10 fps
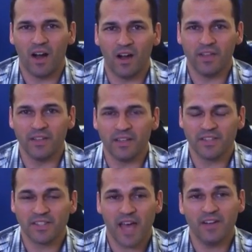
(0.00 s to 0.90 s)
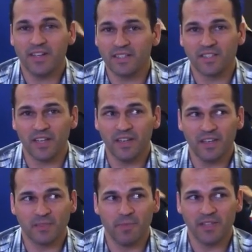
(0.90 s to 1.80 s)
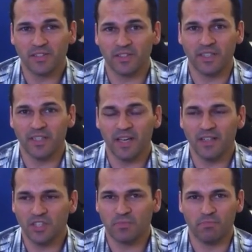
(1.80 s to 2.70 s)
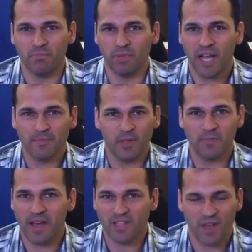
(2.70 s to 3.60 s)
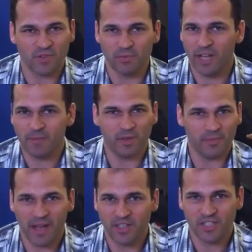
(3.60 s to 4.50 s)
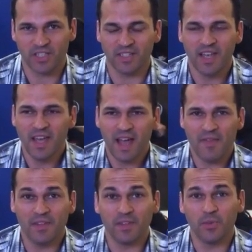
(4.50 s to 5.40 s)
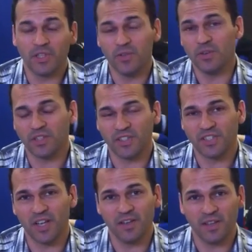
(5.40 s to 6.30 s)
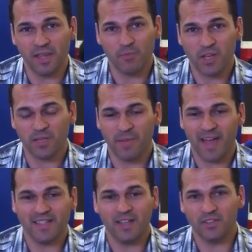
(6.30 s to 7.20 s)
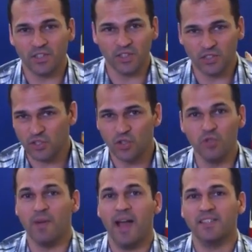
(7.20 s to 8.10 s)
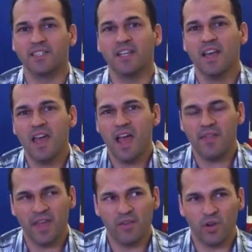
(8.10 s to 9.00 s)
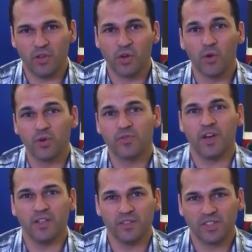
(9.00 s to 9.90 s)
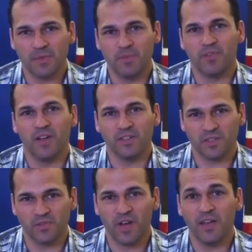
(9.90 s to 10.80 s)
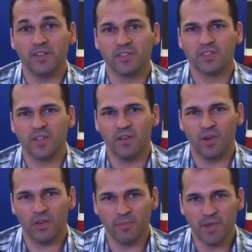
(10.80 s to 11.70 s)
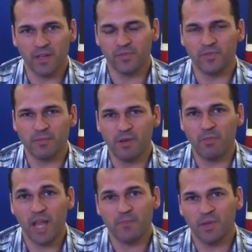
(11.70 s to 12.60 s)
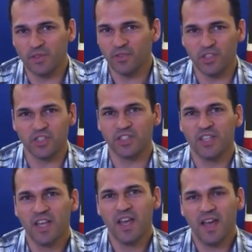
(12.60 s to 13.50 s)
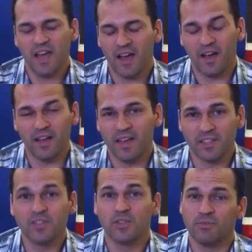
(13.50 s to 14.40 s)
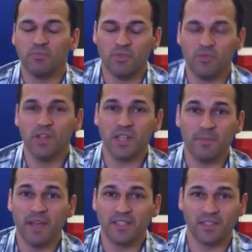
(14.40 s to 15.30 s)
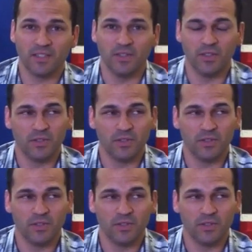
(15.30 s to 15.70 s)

on Saturday and Sunday, it's basically just black belt match after black belt match, and then what they do is on Sunday they break the mat down to just 2 mats, and they have all the quarterfinals, semifinals, and finals of all the male and female black belt divisions. It's really amazing to